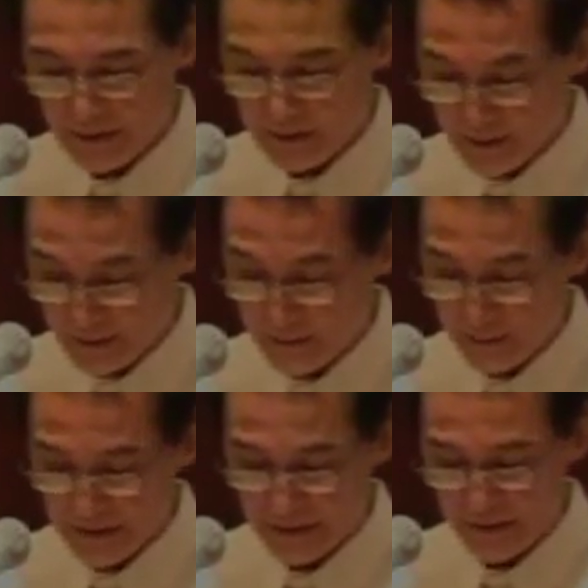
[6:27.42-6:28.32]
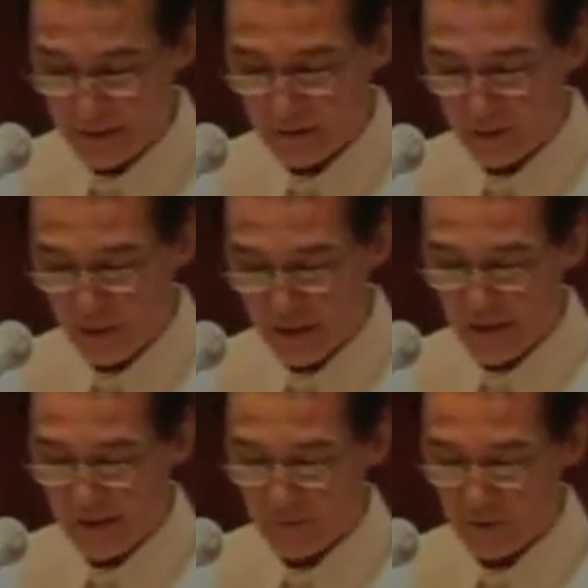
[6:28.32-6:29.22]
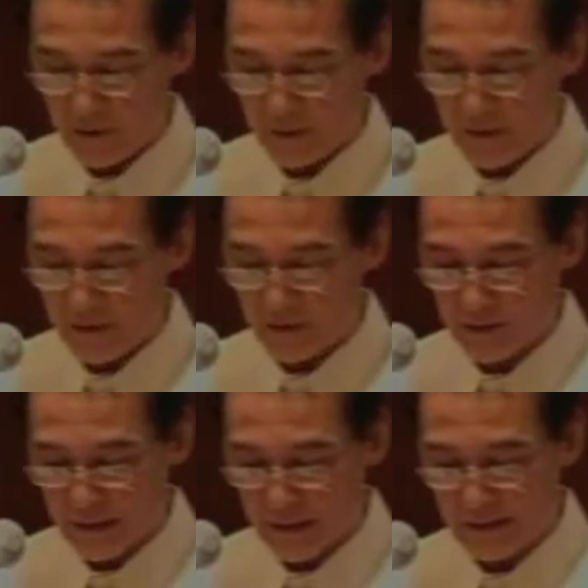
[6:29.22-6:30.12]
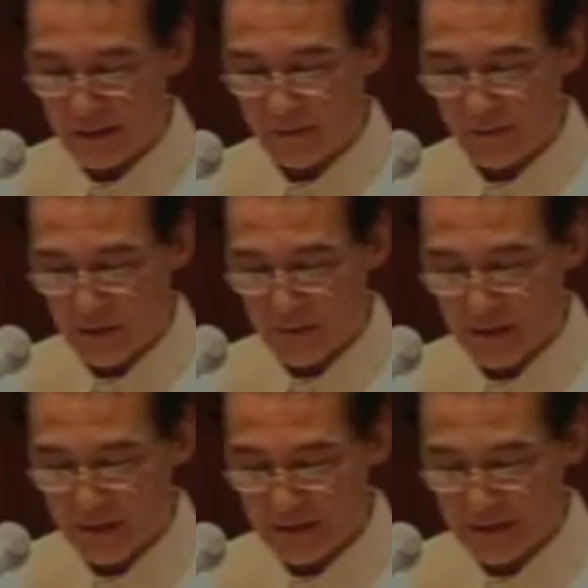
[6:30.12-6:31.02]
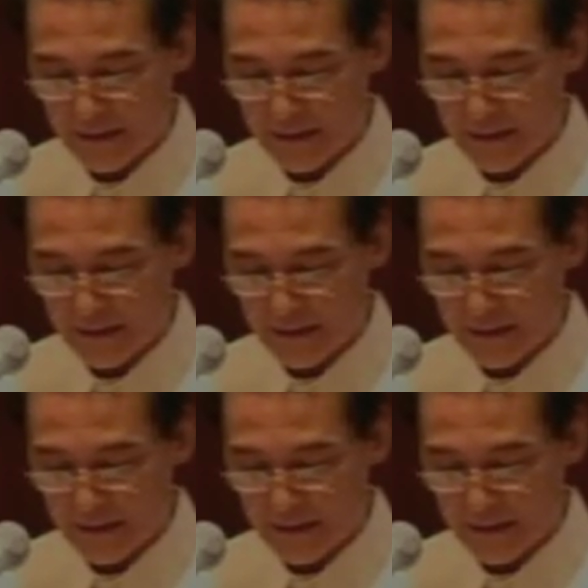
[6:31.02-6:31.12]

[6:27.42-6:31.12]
current president of the Wildlife Conservation Society of the Philippines